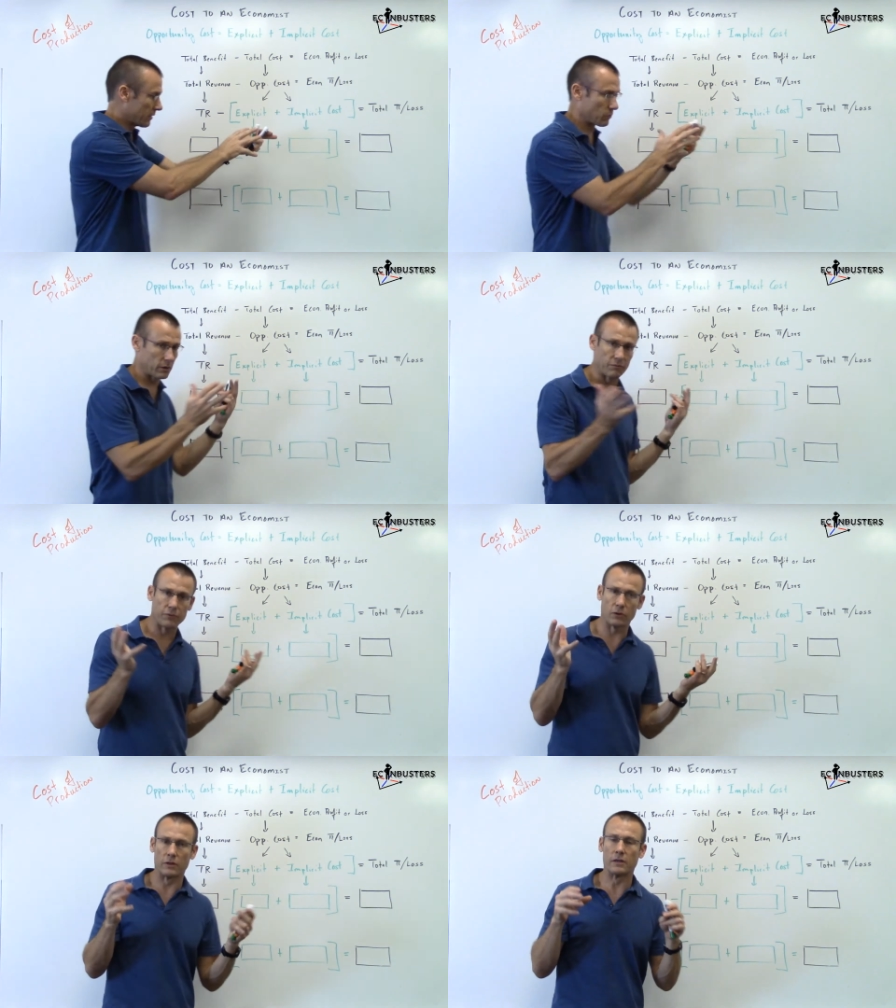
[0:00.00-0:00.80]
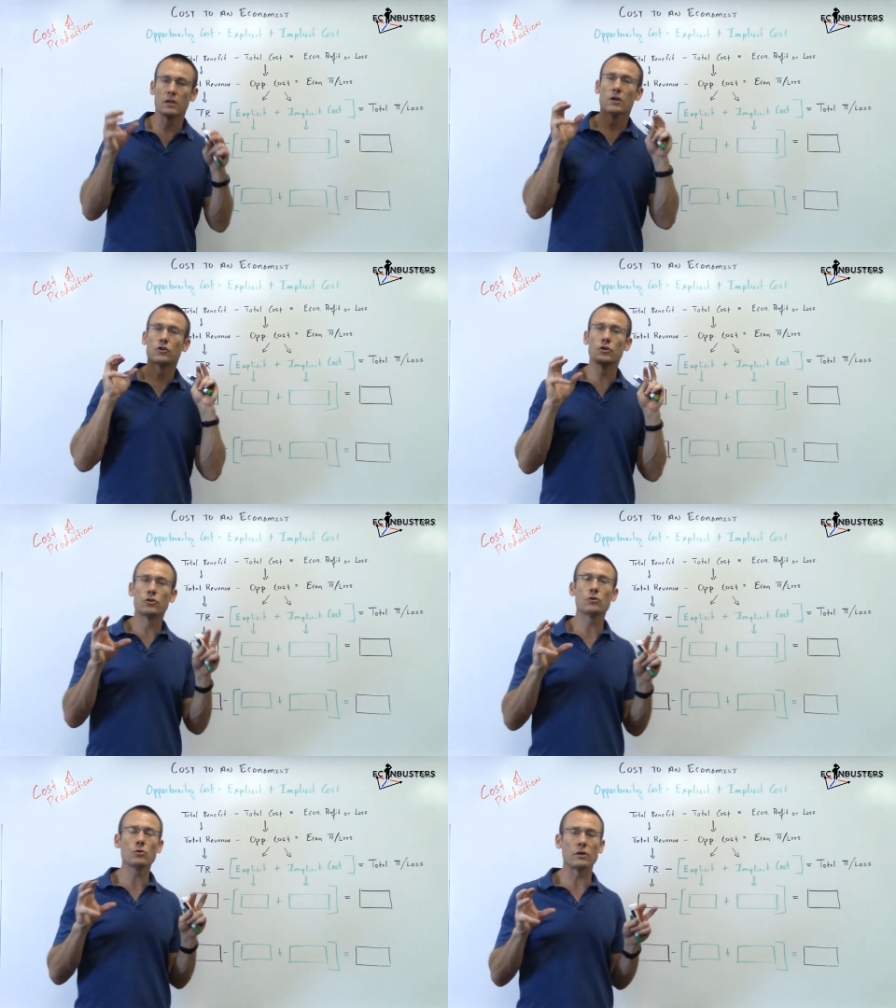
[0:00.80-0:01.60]
here we're going to fill in. To
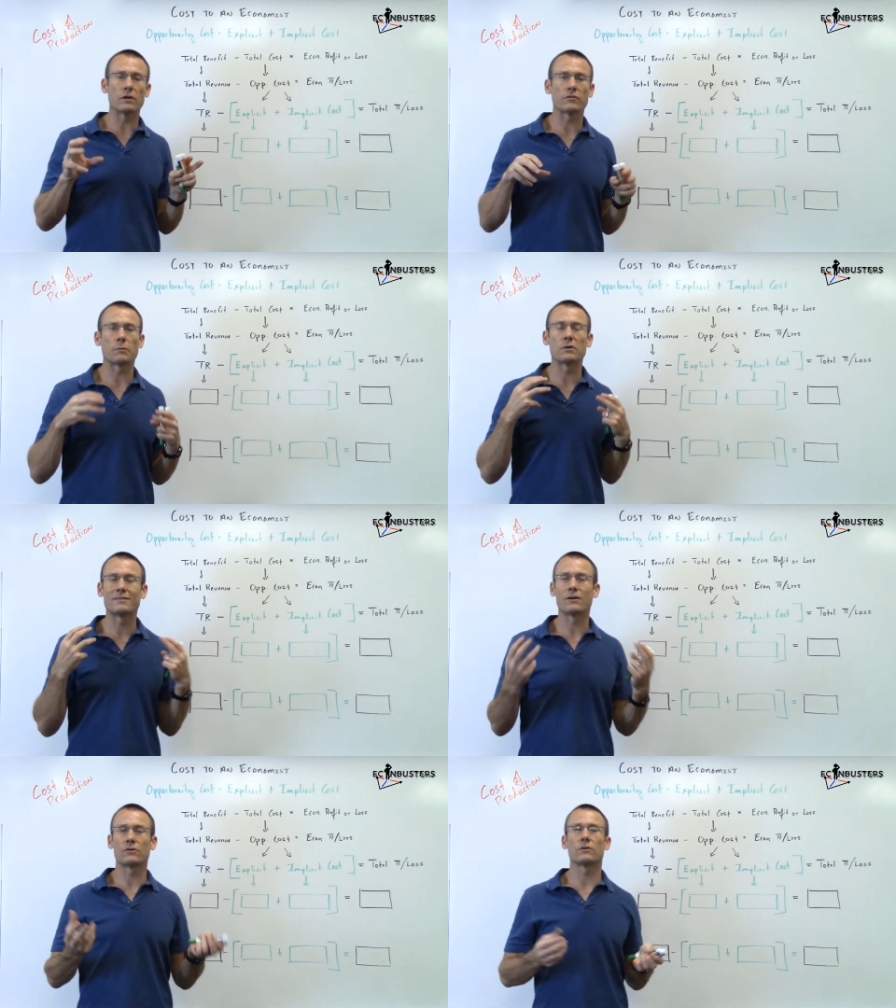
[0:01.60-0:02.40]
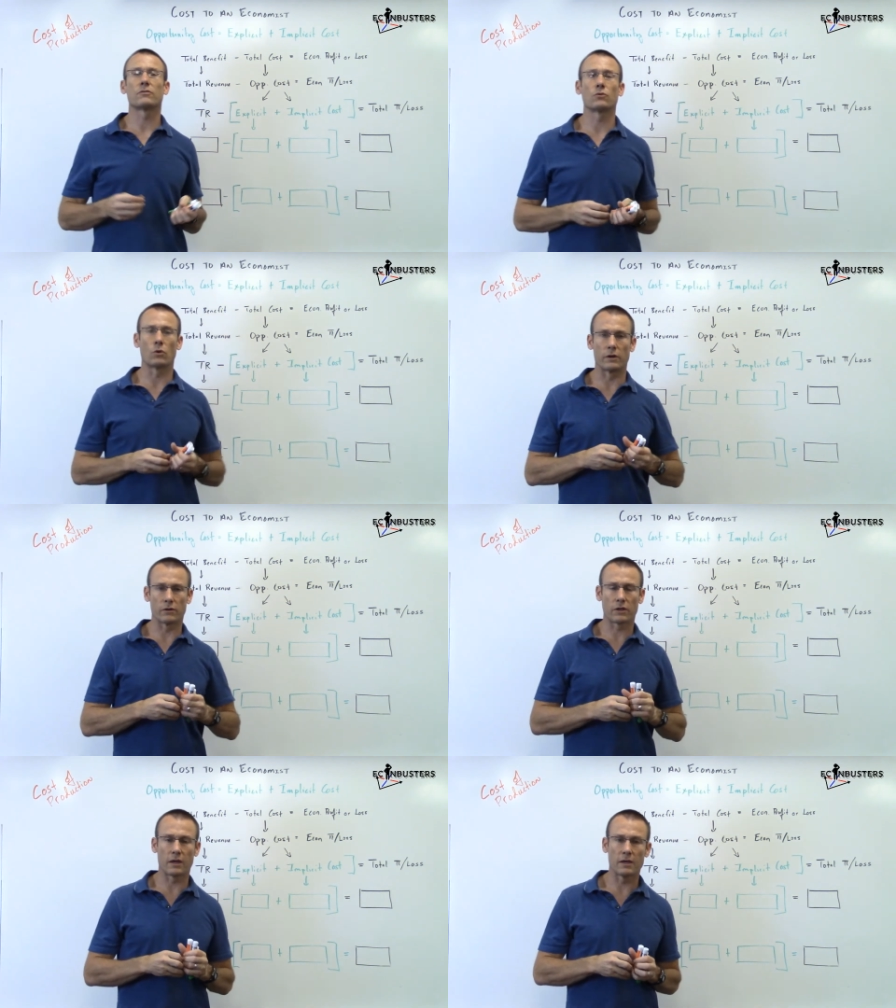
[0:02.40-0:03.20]
do this, I'm going to tell you a story,
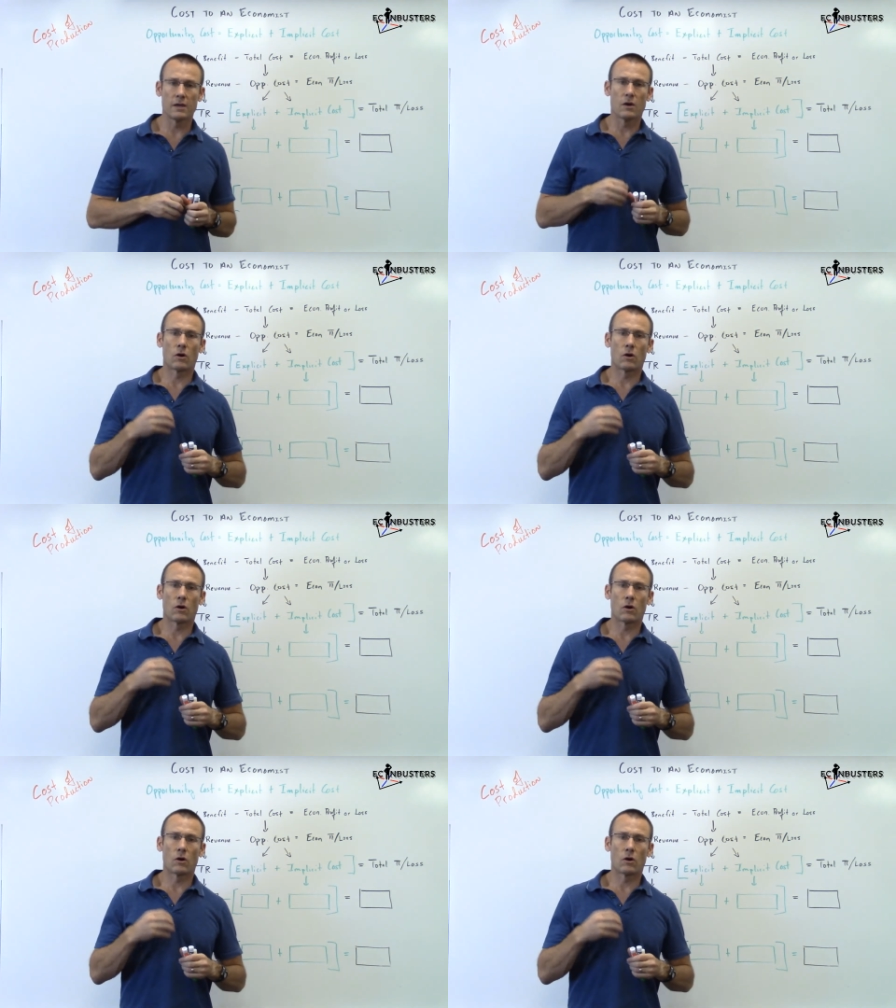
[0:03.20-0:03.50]
okay?